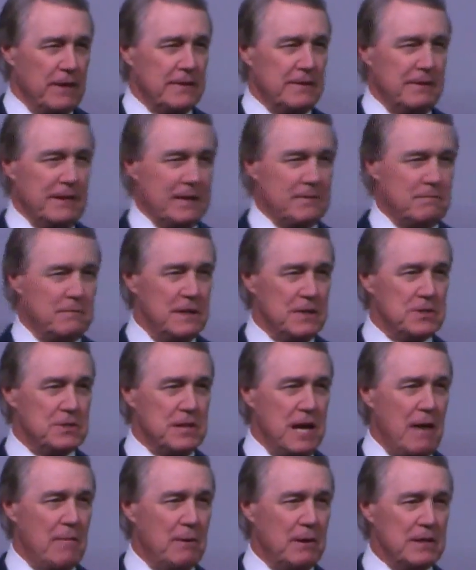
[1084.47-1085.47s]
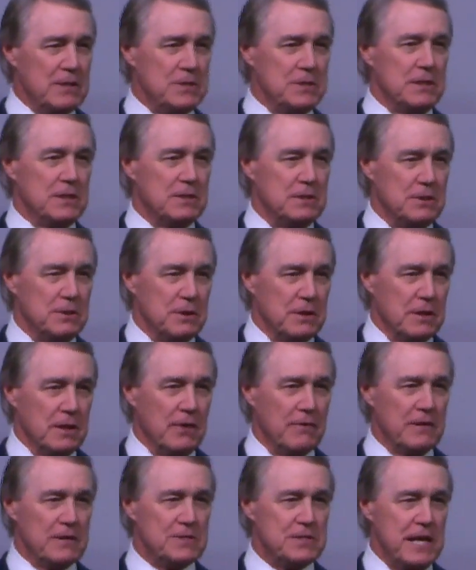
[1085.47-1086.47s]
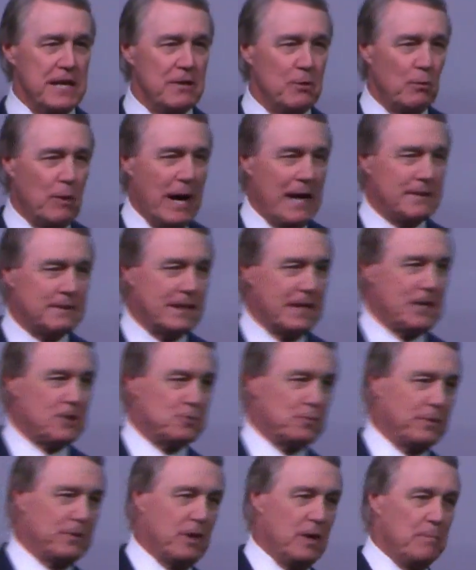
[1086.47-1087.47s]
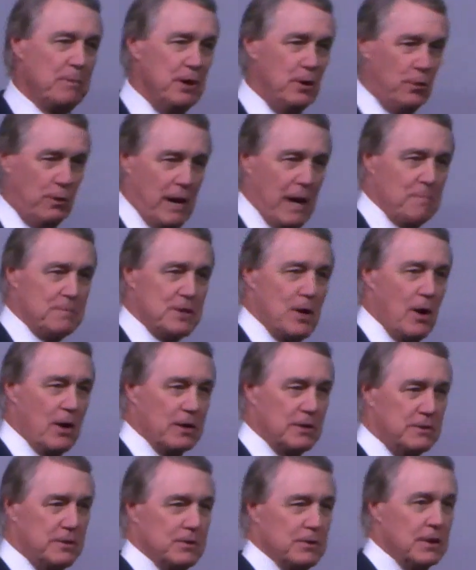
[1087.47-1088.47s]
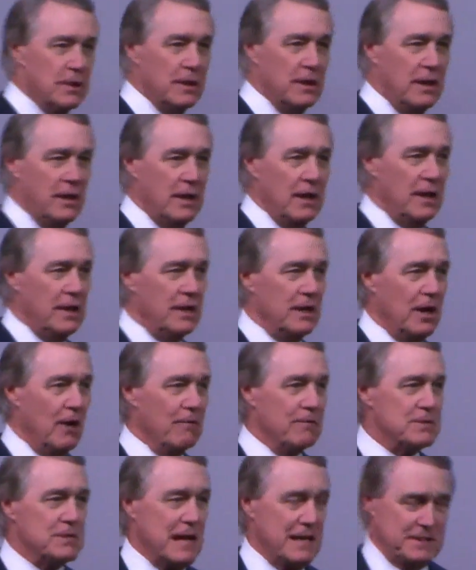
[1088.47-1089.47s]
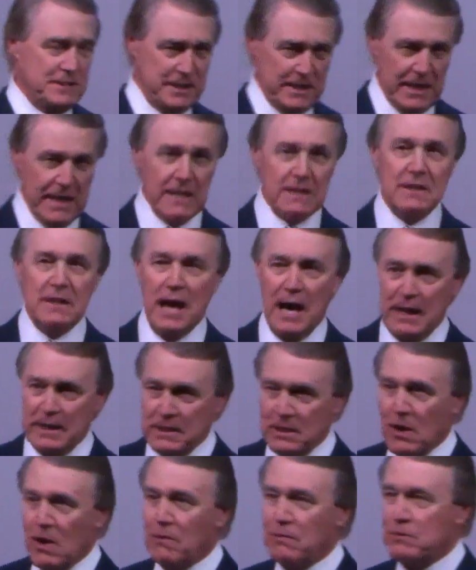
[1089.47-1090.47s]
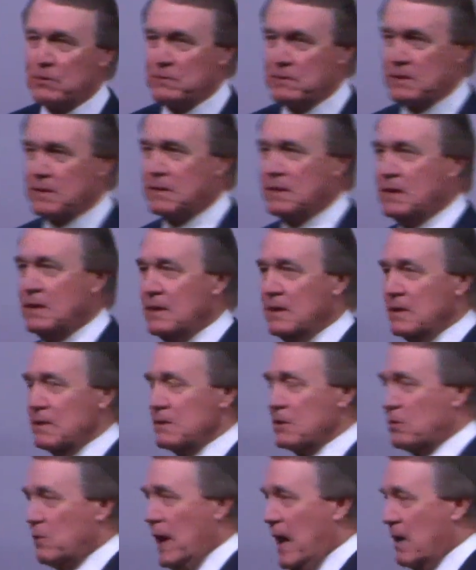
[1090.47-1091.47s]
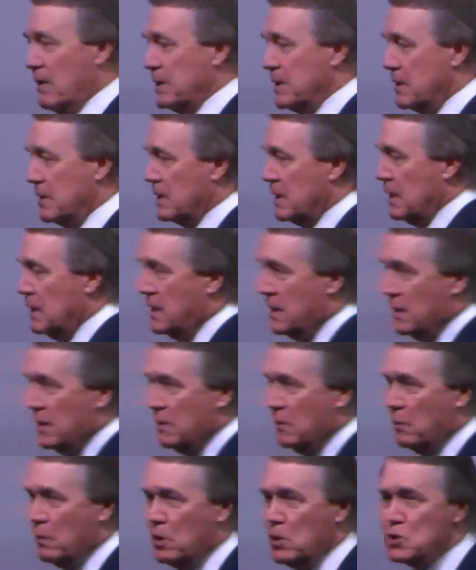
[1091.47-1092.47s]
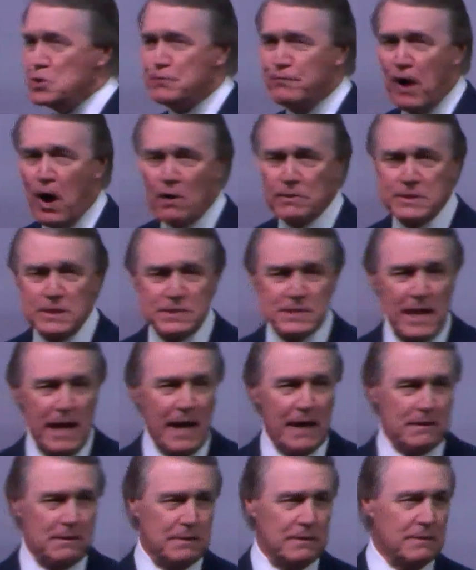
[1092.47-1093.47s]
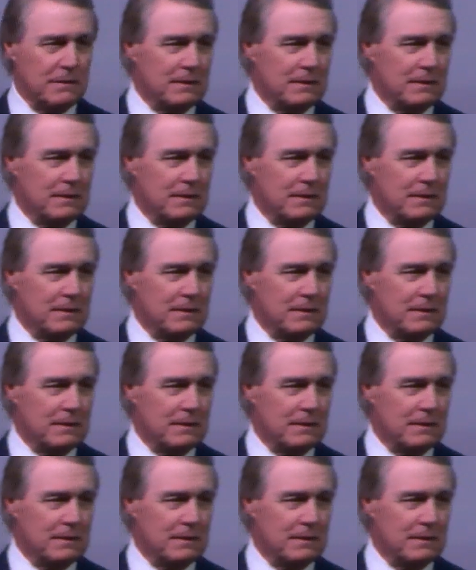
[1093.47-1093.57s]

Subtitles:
They stop listening to you. You know, they say the right things when they're up here where I'm talking to you, and all of a sudden I see head nodding all through the crowd here. Well, whose fault is that?